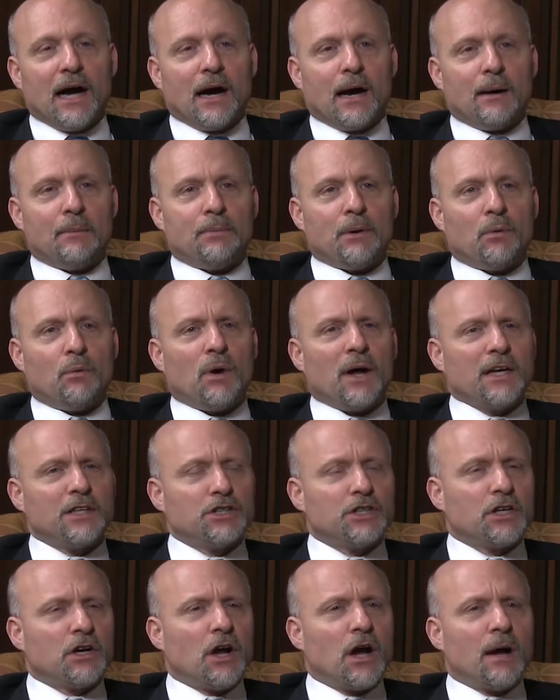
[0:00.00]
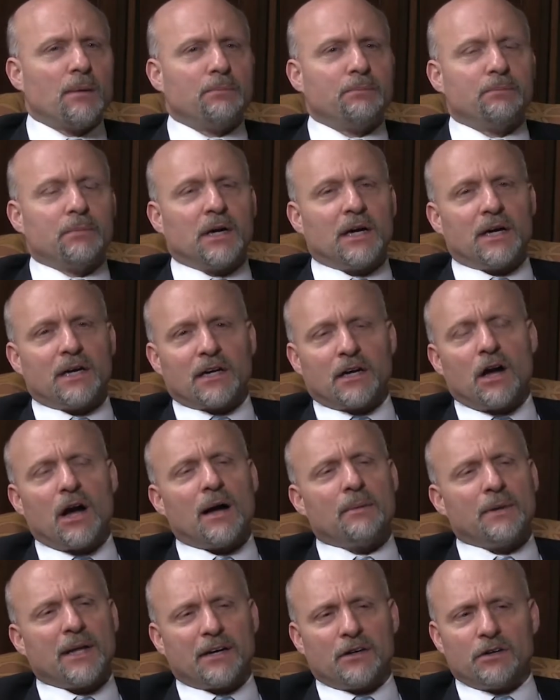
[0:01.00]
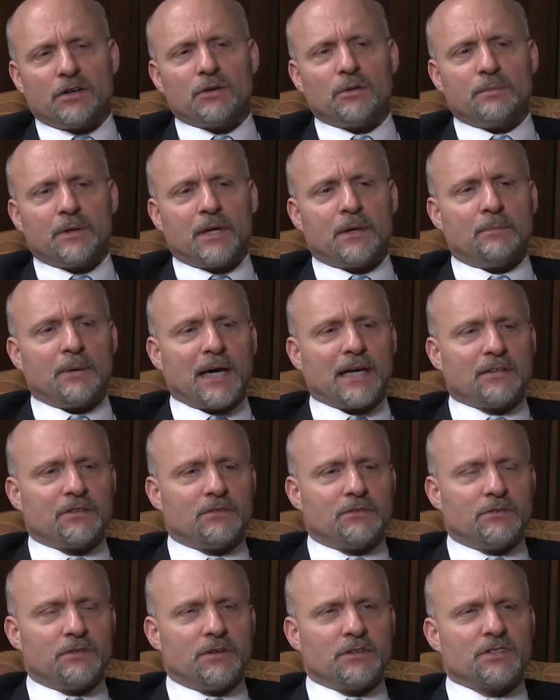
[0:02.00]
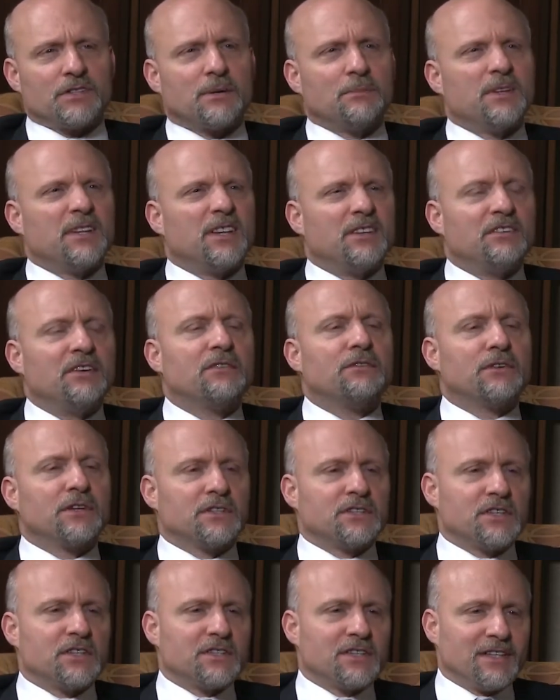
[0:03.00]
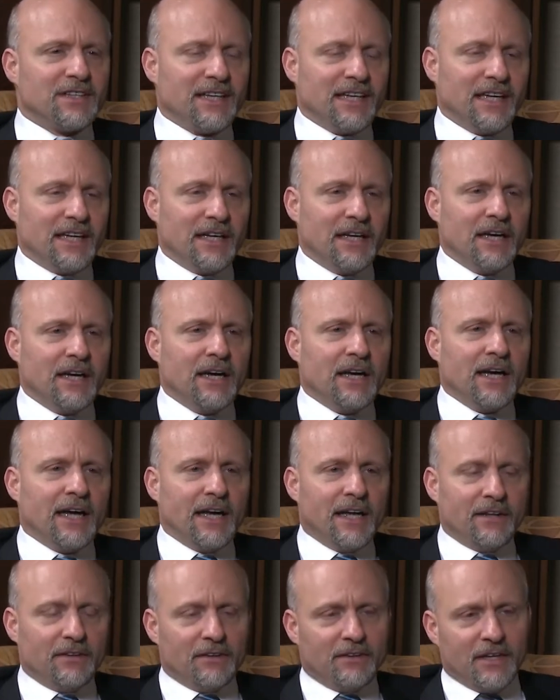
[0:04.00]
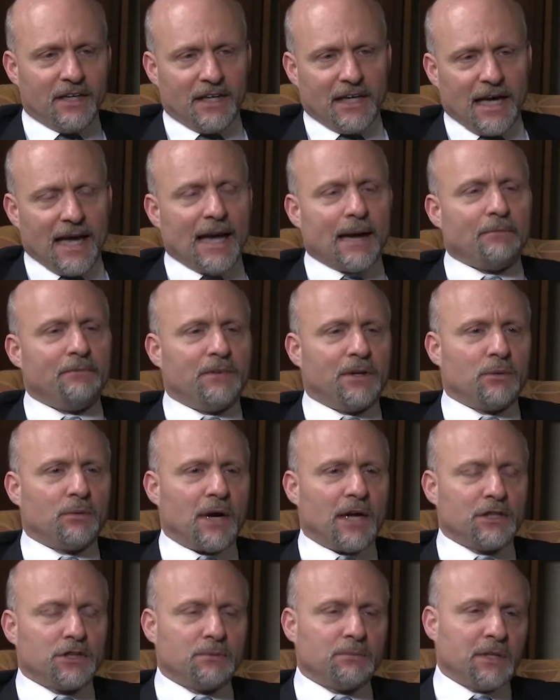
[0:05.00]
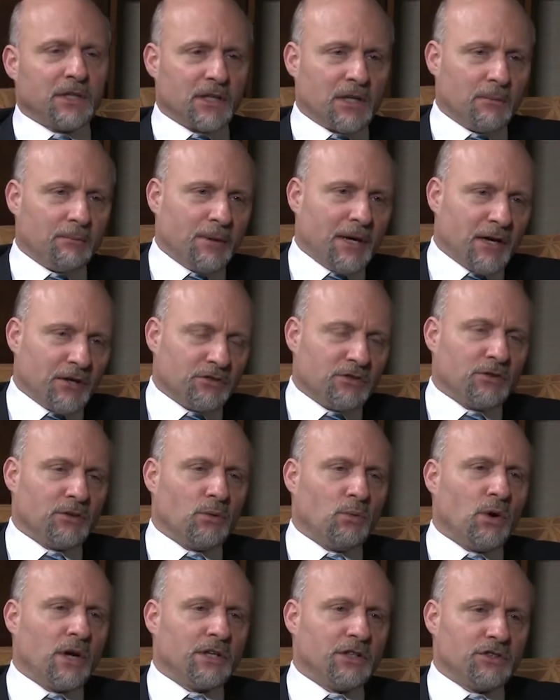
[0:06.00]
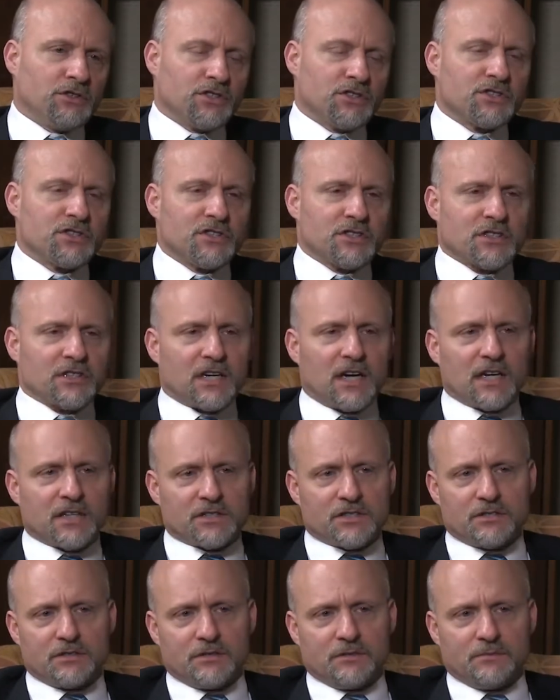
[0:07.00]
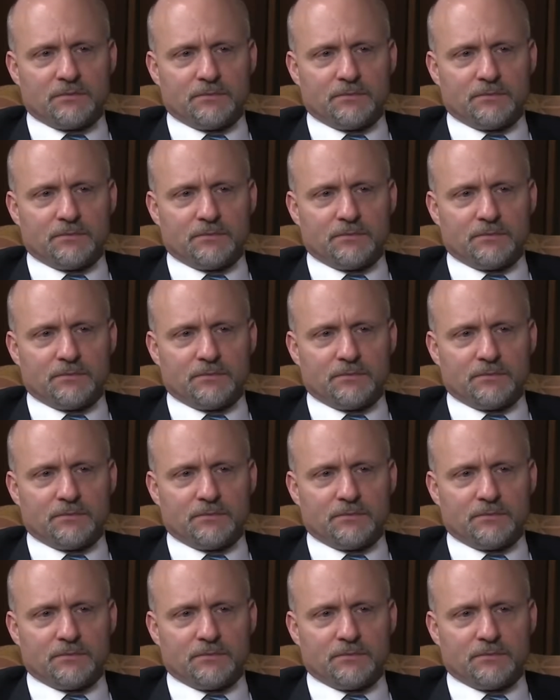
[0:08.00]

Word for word: Uh, but why don't you comp, uh, comment a little bit about uh, some of the differences in the in the AbbVie regimen compared to the one you just discussed?